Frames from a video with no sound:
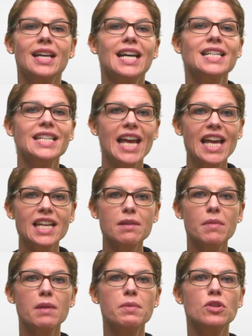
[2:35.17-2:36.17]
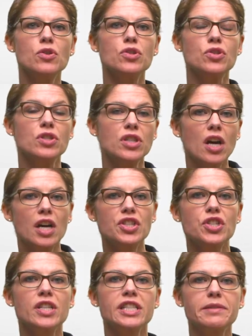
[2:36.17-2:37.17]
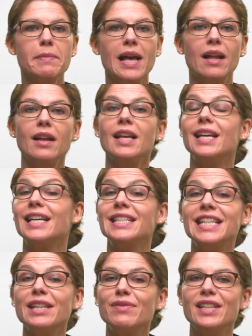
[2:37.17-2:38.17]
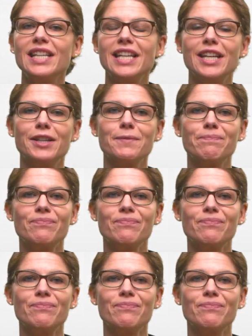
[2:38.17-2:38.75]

Antennae may be used to touch, smell, and even hear.